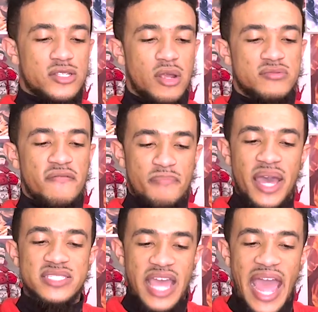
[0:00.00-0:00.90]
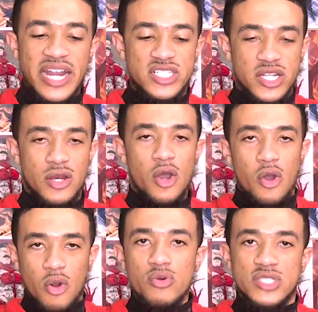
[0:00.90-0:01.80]
terms of best action,
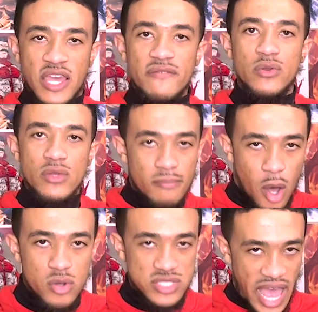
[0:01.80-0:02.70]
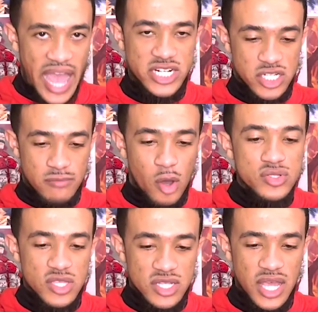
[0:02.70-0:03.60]
who's giving you the most action
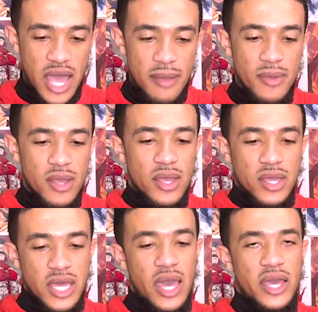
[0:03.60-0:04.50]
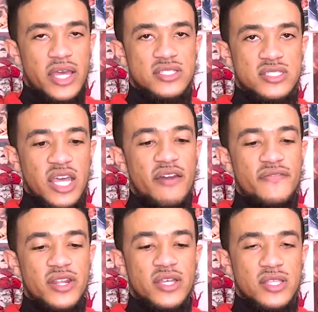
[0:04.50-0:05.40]
most of the time? Yeah, it's
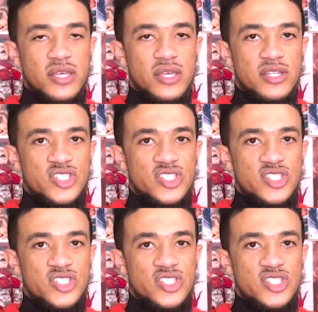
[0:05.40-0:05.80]
definitely